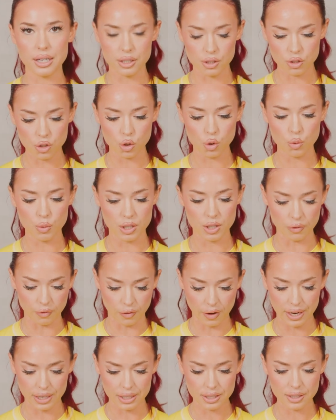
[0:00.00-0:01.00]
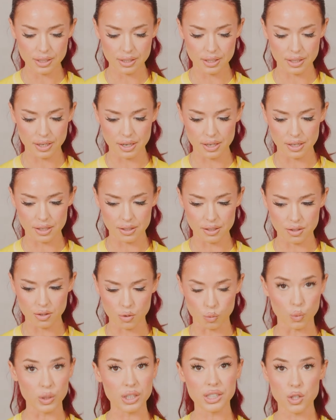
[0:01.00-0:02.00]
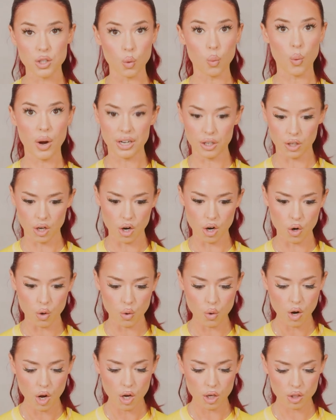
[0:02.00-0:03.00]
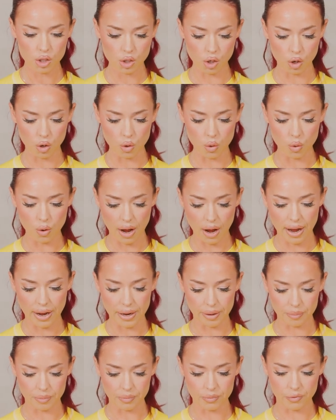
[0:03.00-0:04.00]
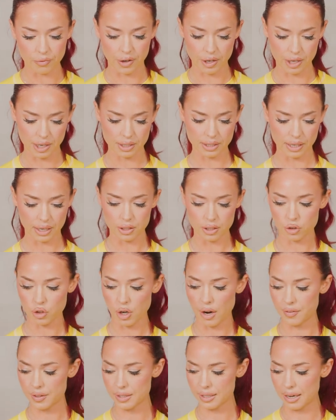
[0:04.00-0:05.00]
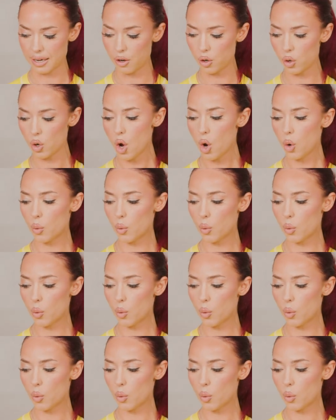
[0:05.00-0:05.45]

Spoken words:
into a device is really the way to go. So I'm very excited to try this out.